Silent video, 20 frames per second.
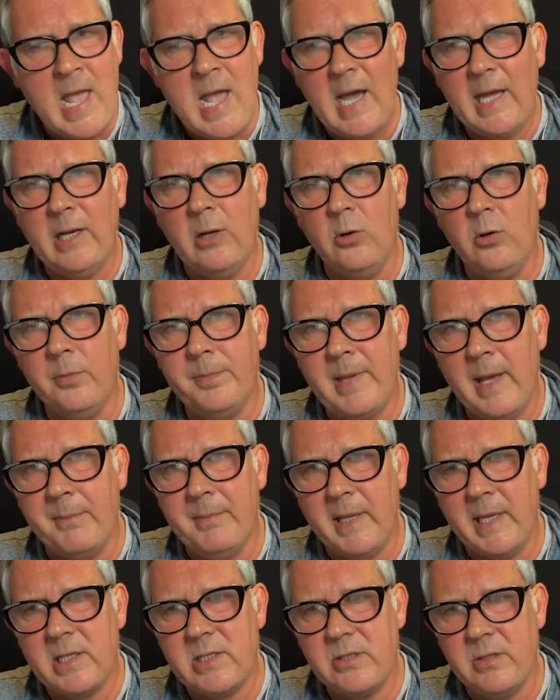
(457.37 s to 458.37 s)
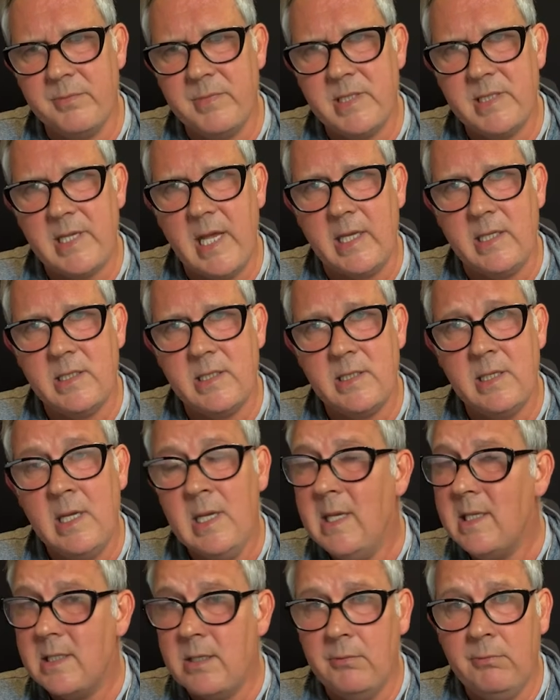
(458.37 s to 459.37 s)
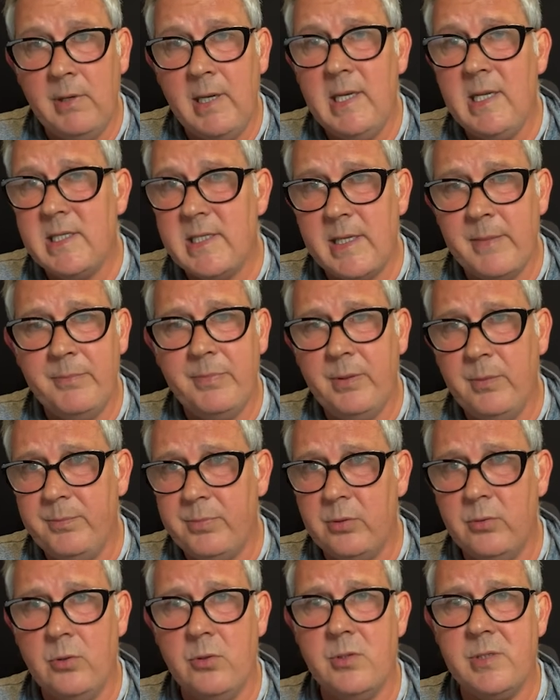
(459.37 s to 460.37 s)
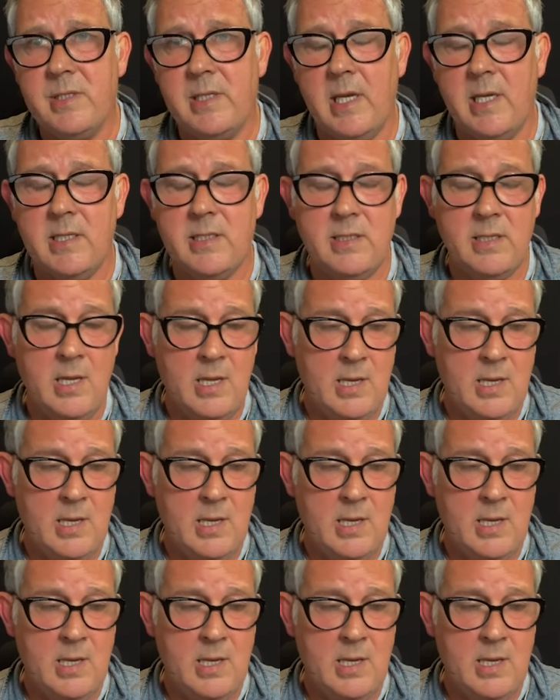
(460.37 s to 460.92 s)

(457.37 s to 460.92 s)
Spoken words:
And I hope that makes some sense. It's a really simple process.